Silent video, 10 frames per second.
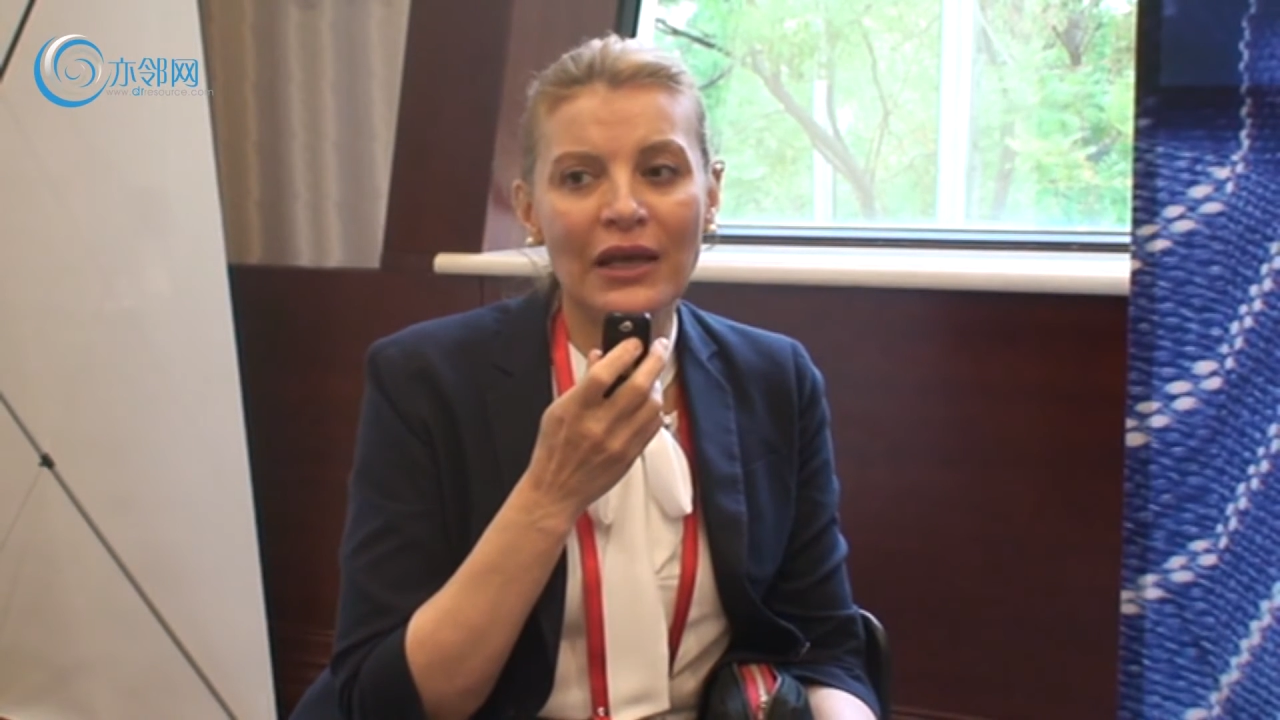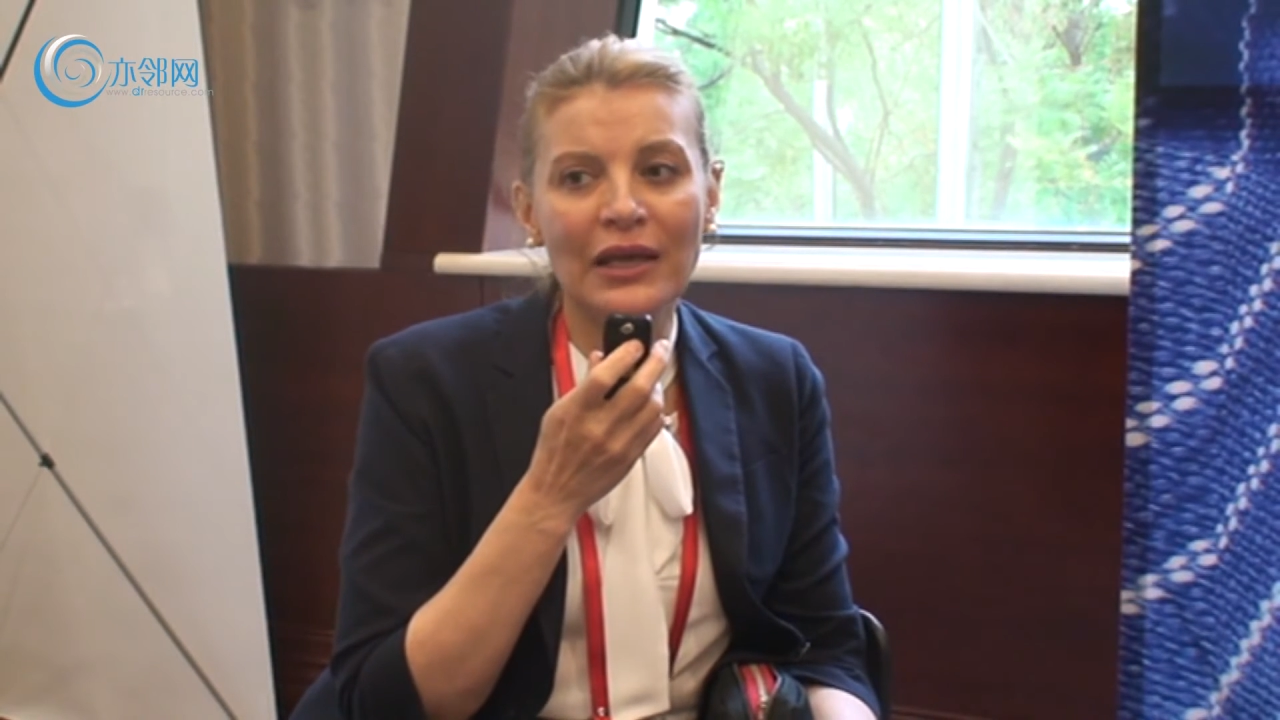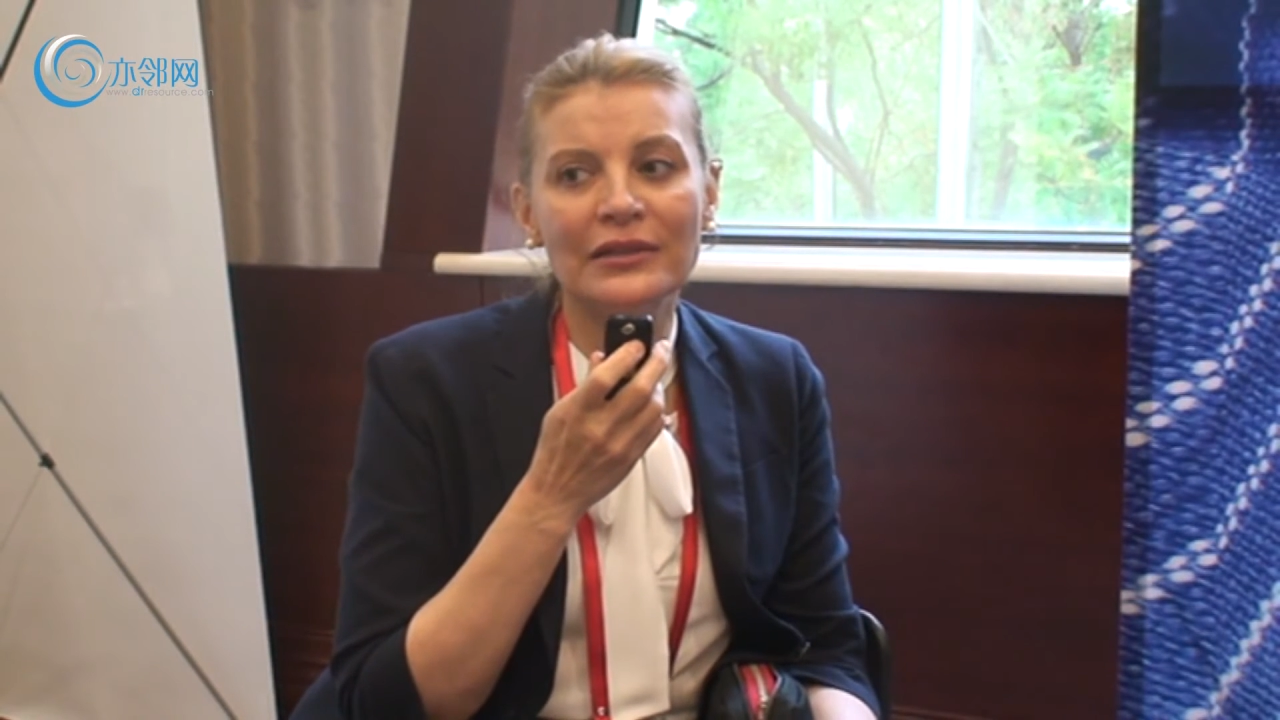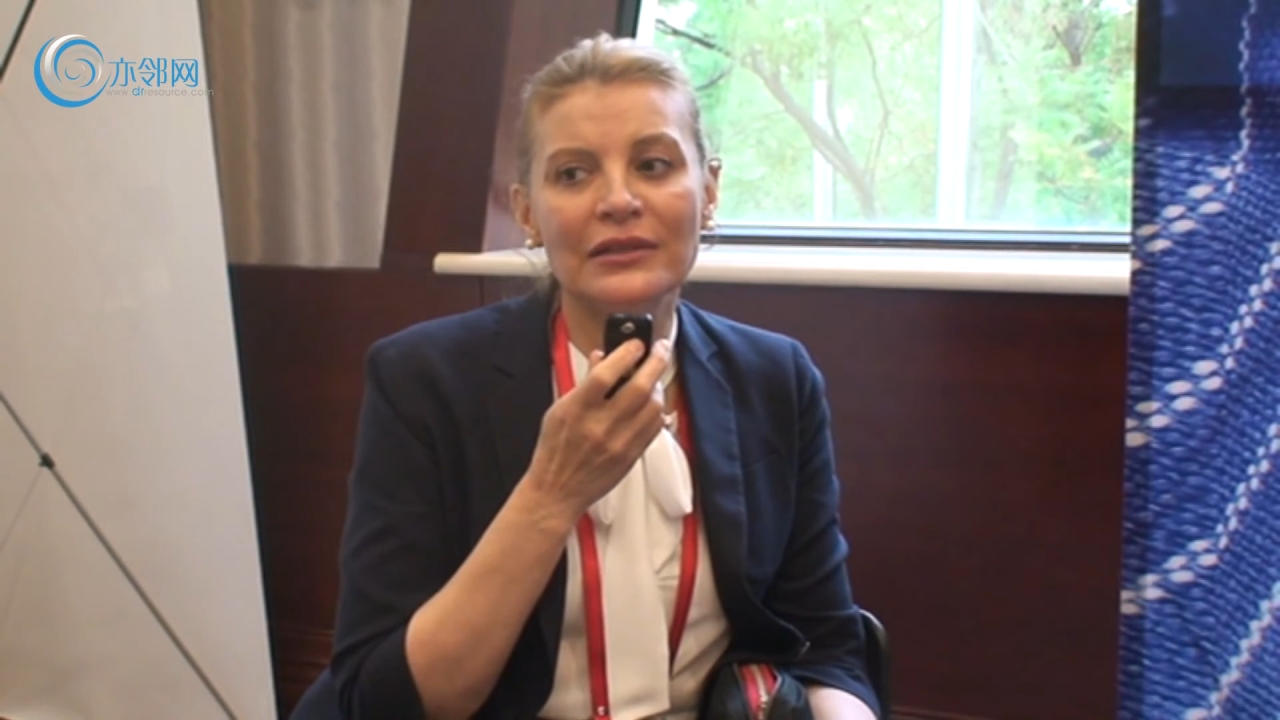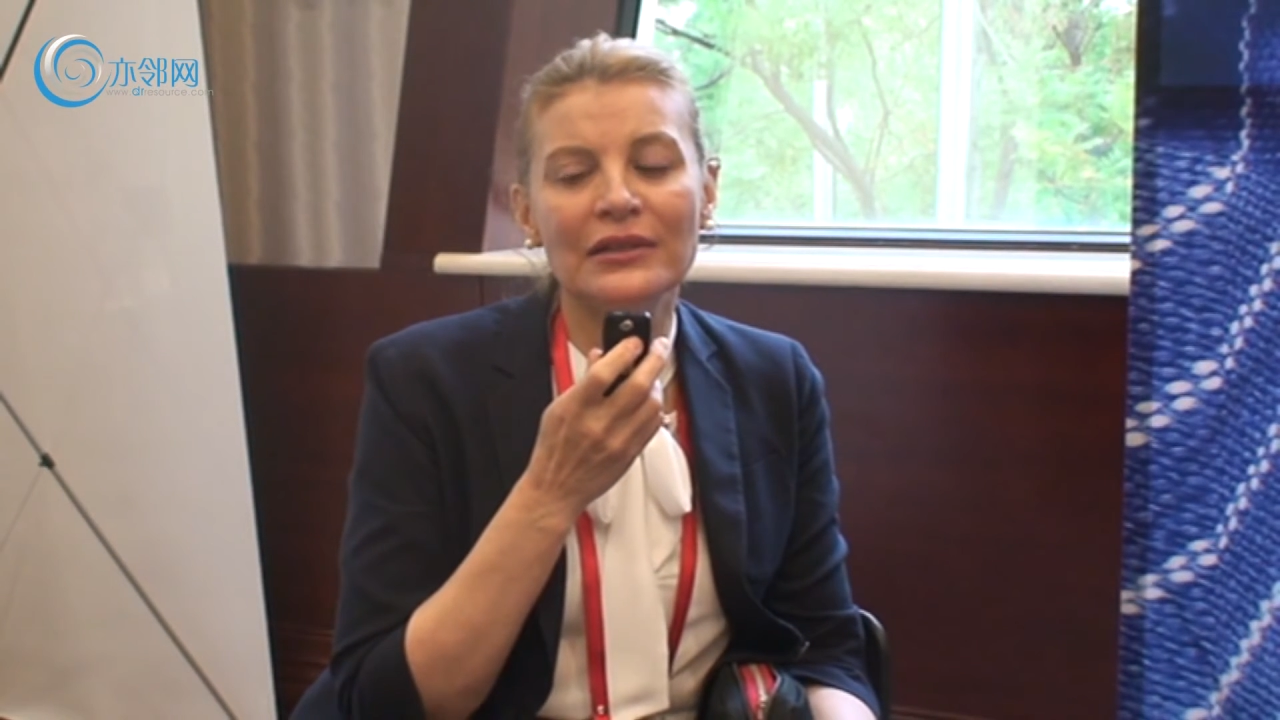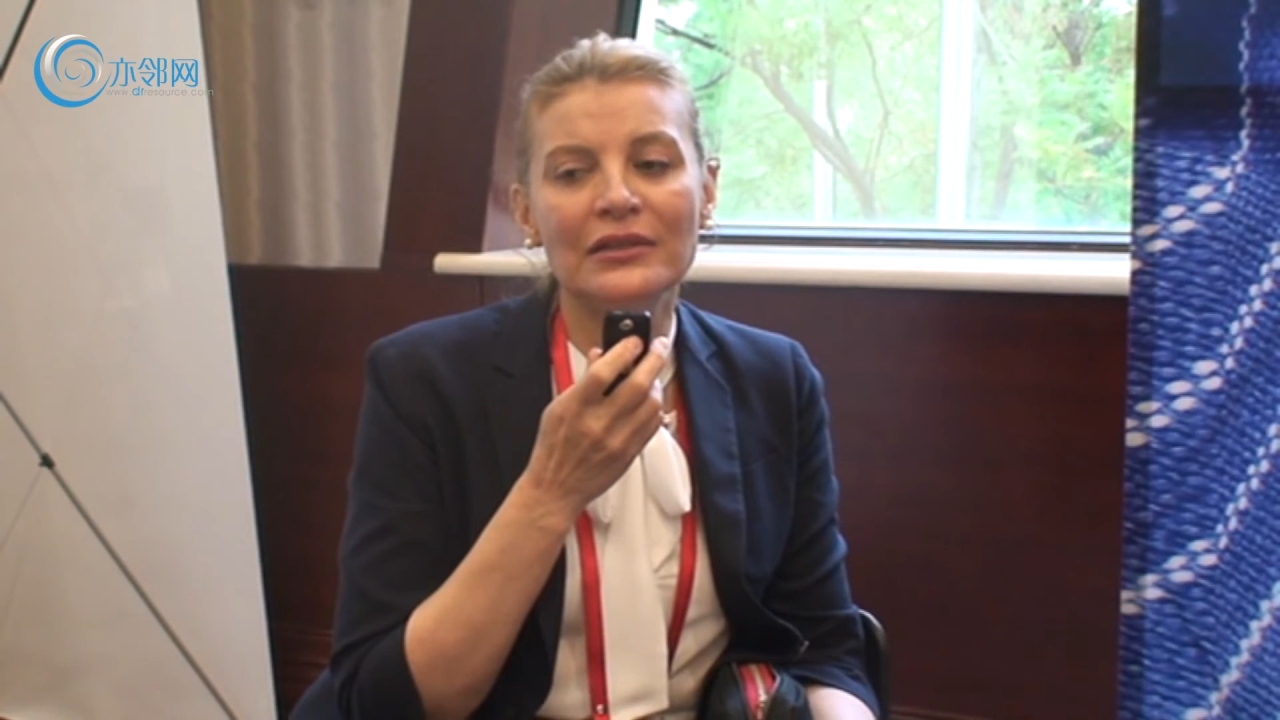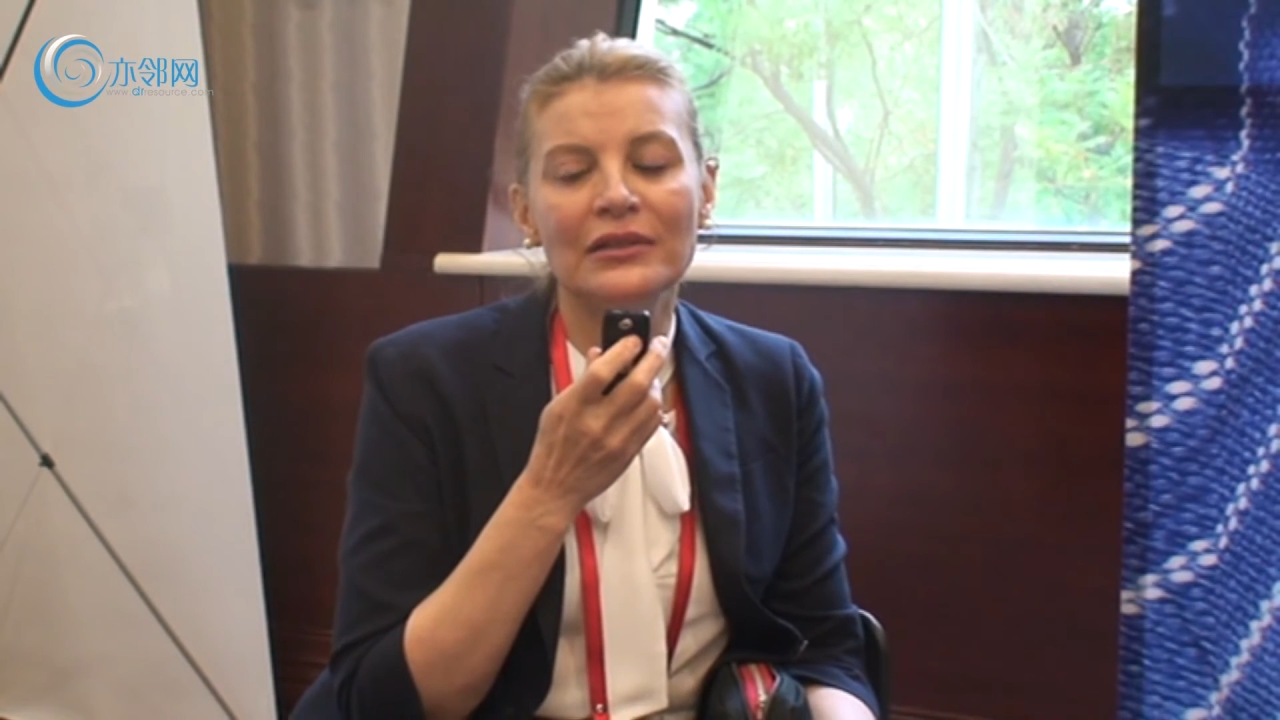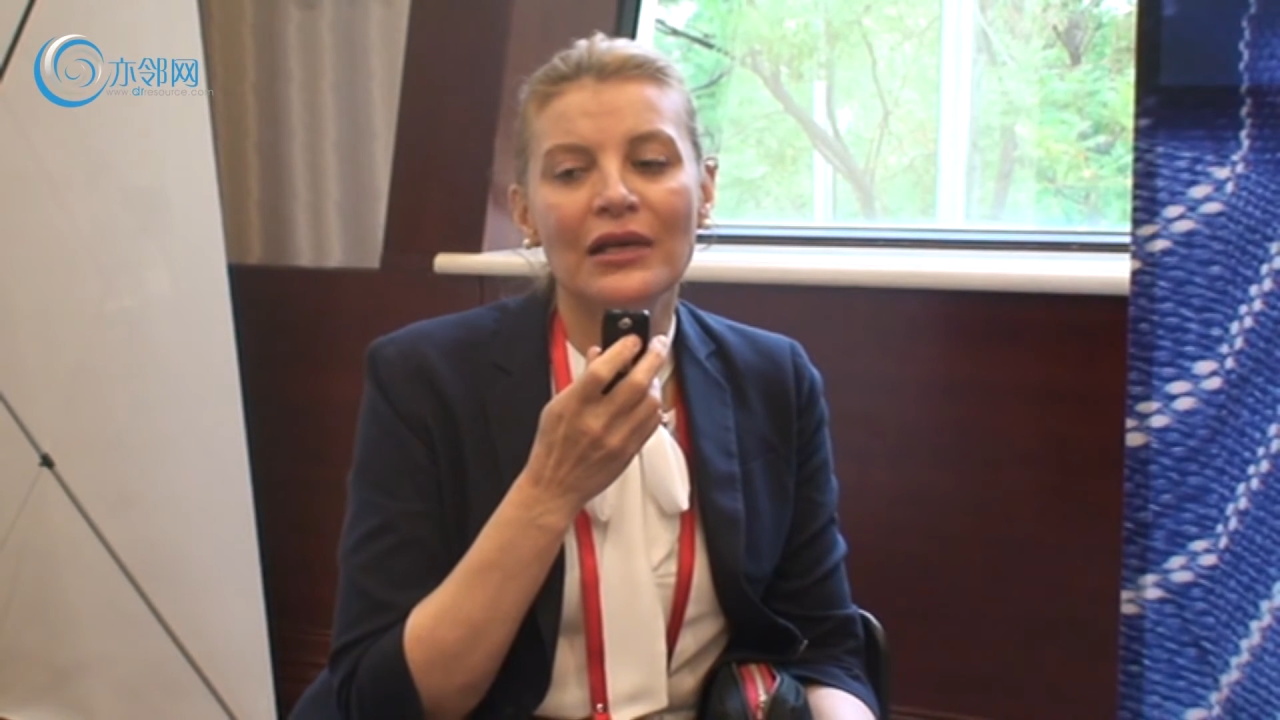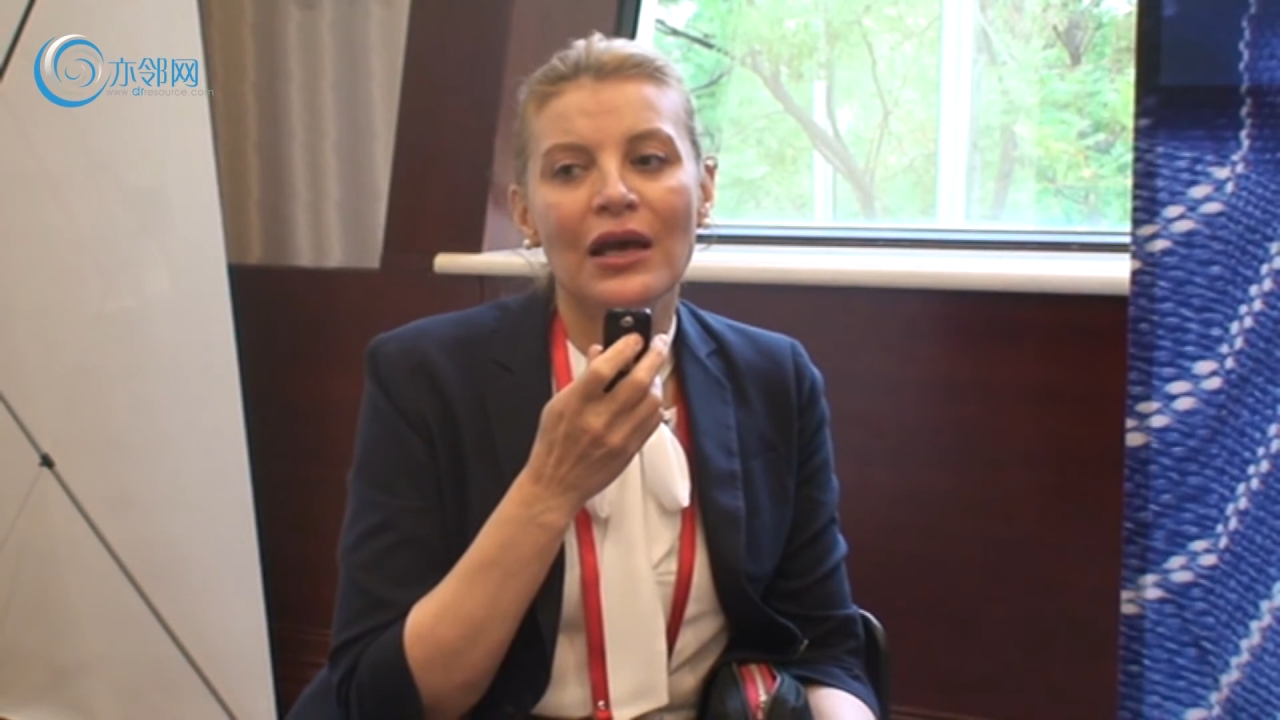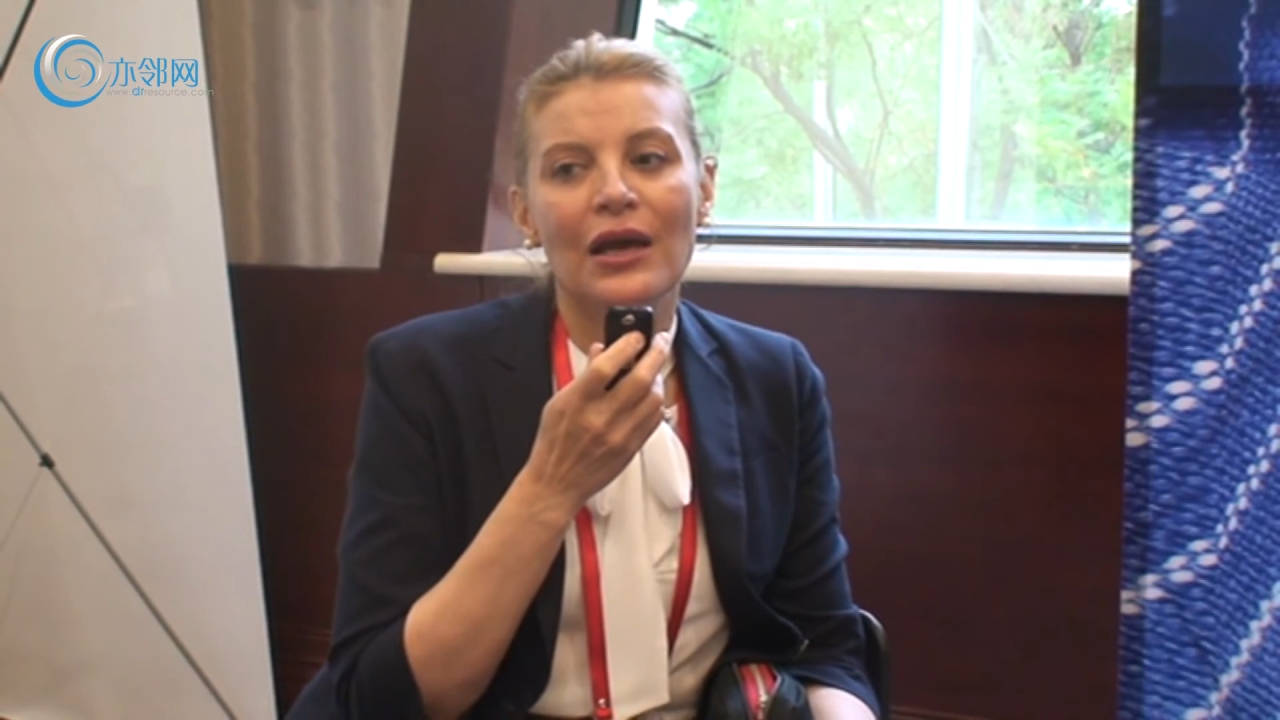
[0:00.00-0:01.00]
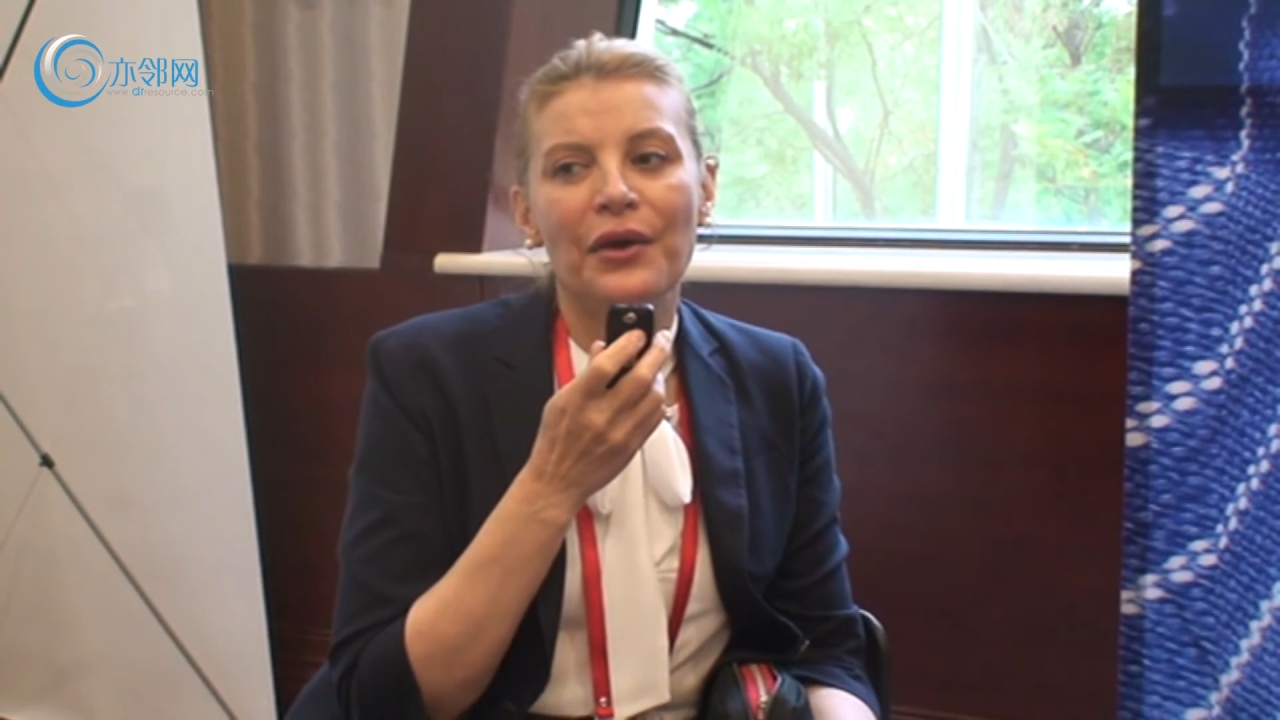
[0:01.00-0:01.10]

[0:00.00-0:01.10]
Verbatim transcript: cases,